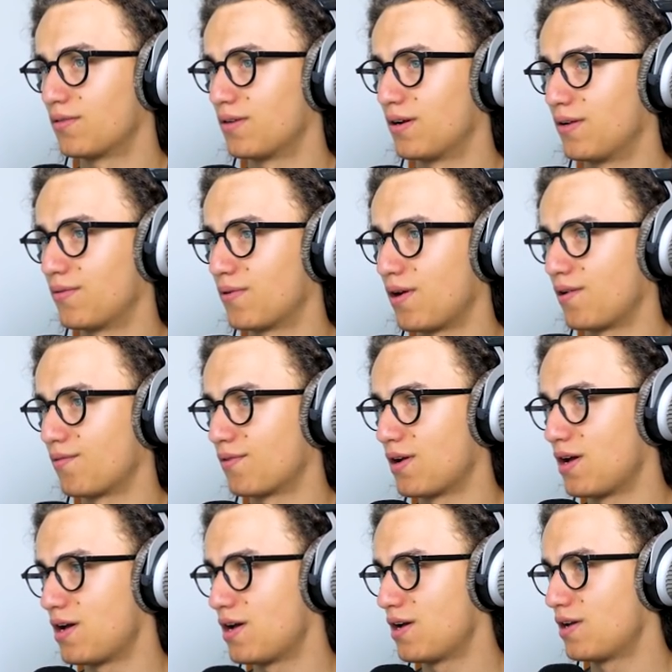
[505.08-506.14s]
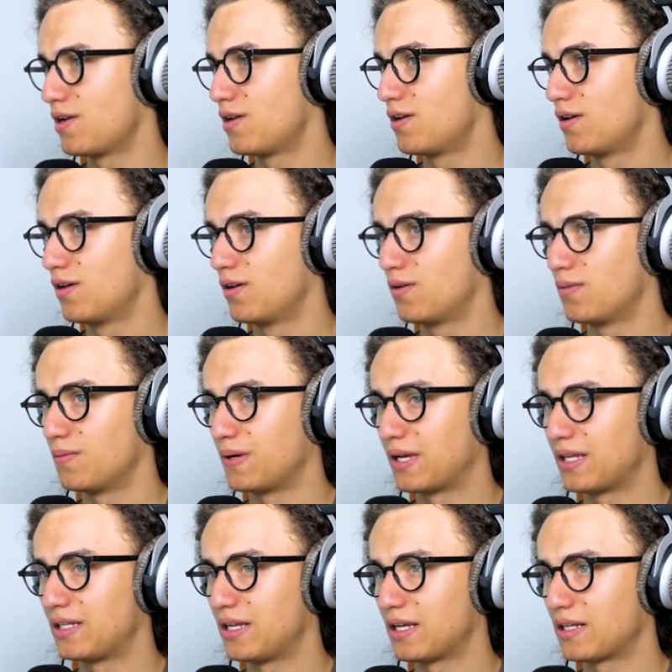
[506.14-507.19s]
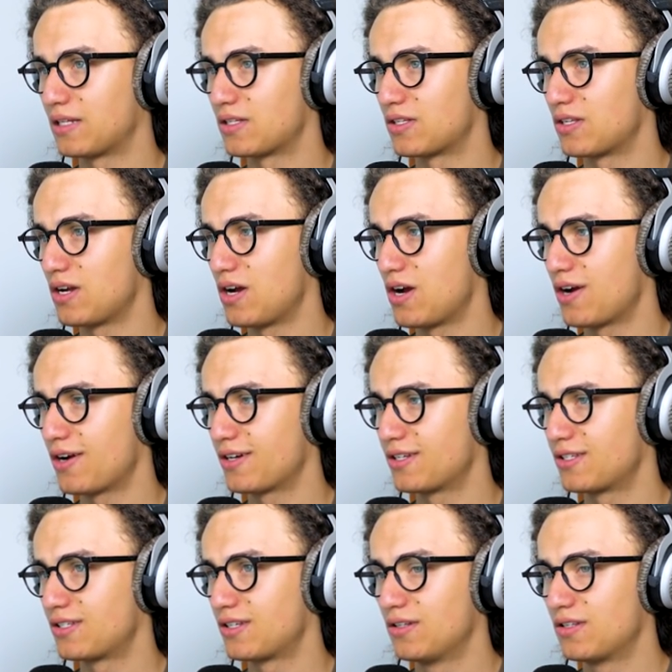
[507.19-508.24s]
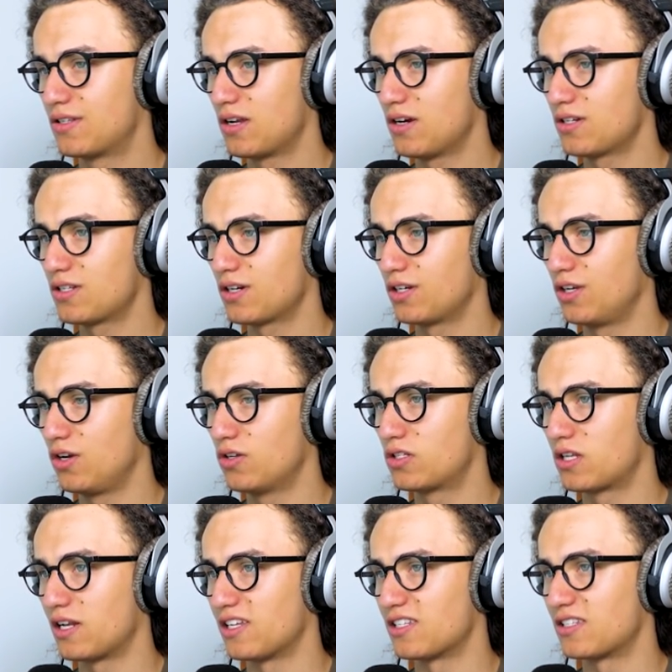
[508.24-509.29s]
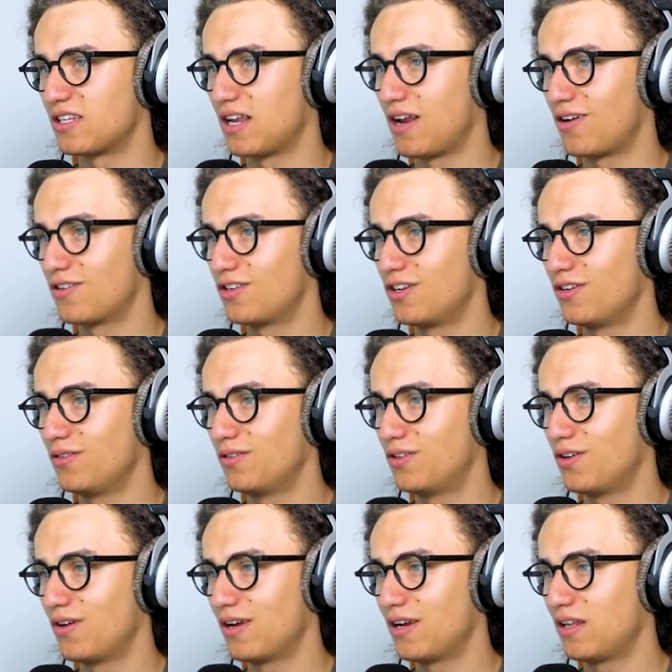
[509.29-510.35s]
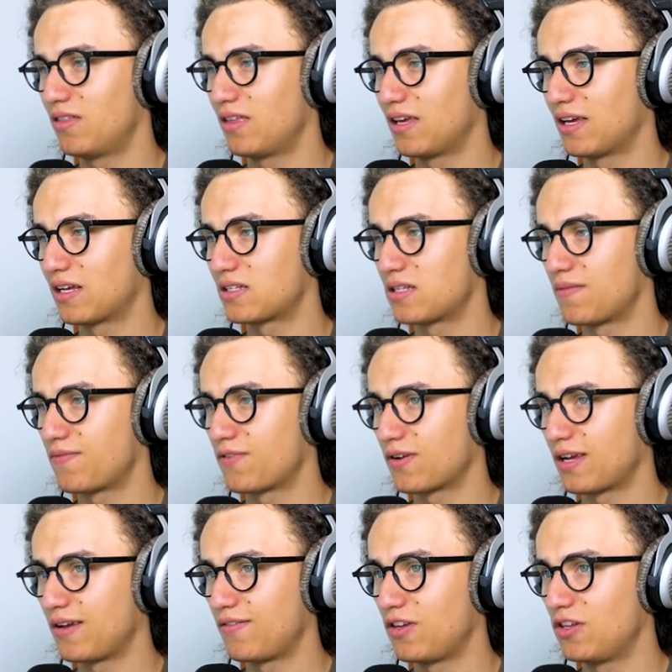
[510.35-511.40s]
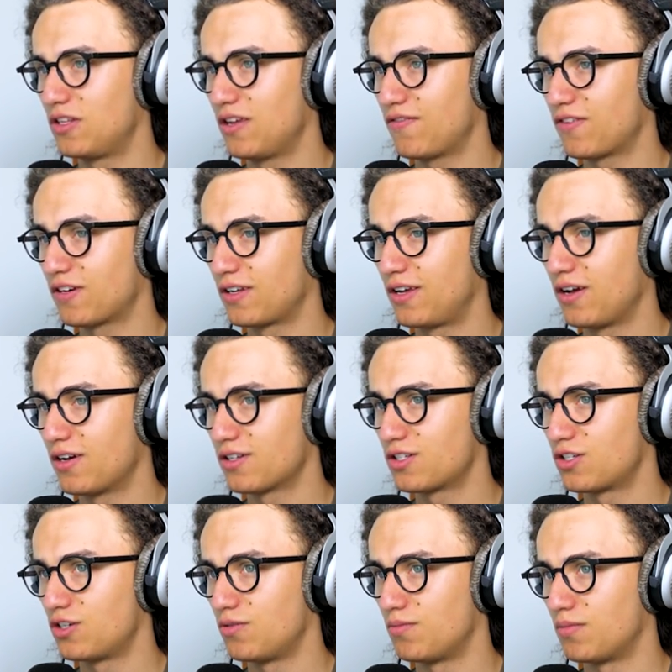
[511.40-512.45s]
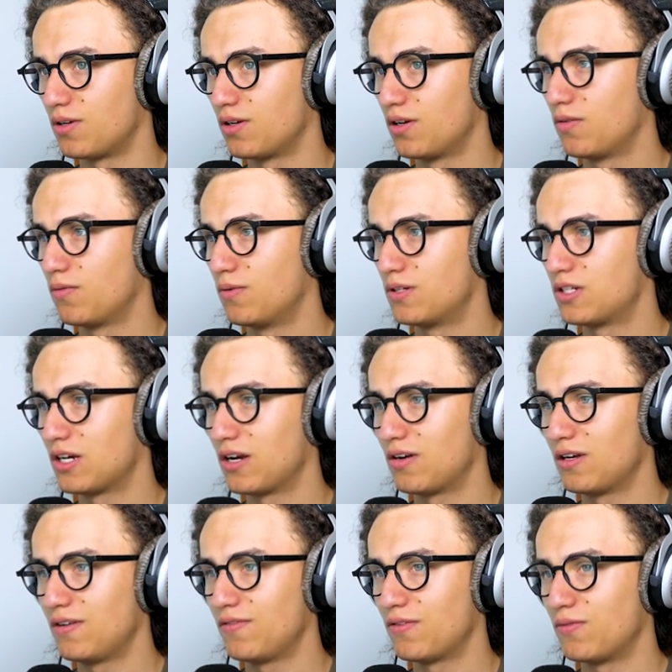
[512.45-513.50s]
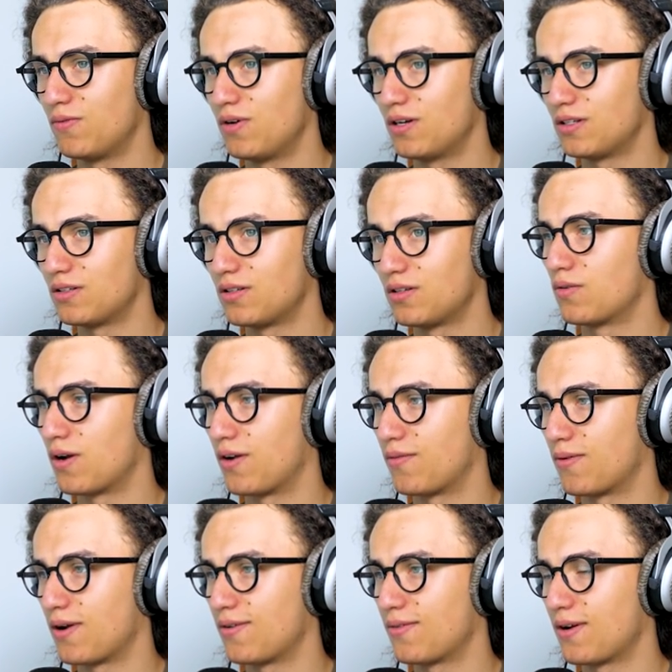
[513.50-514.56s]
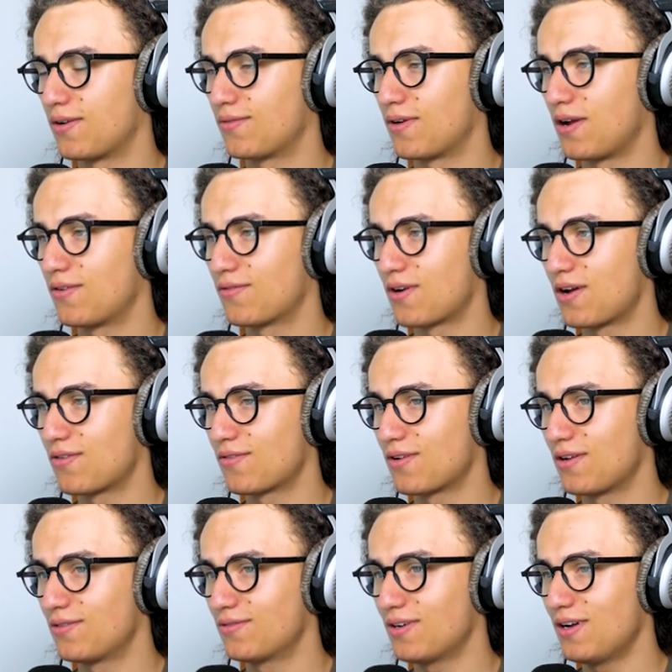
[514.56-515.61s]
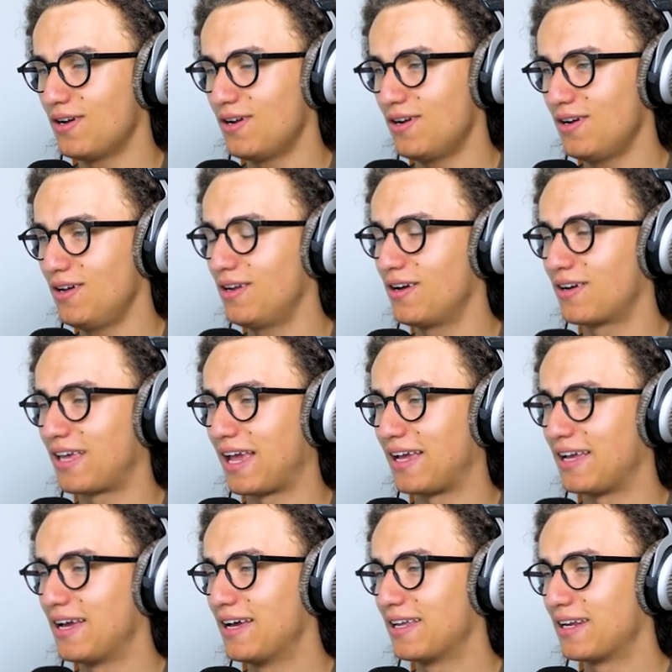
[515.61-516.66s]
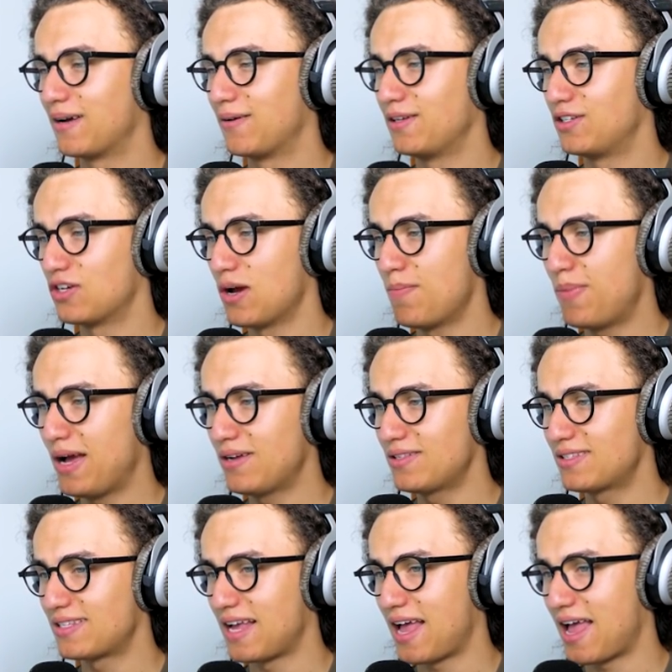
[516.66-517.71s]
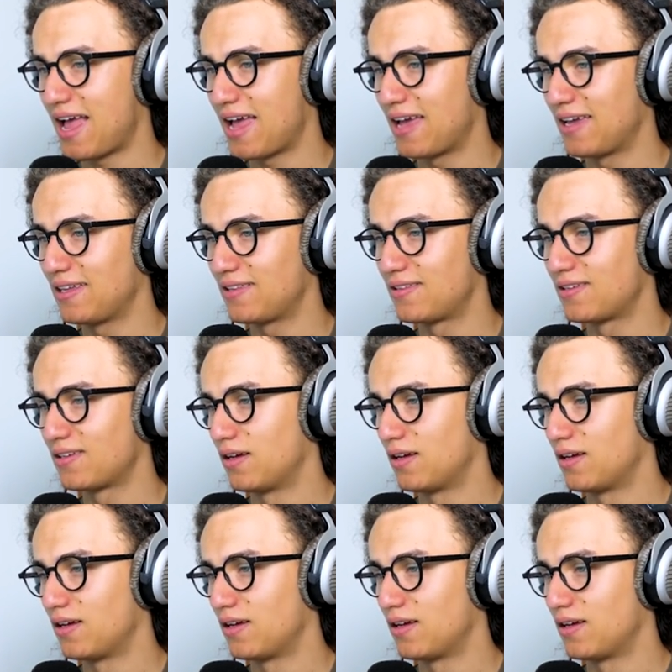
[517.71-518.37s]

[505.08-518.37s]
Run, run, run. Can take the stars. The stars are useless. They don't do anything except for give you a different costume, which I don't even want. Run, run, run, run, run, run, run. Okay, now we jump outside.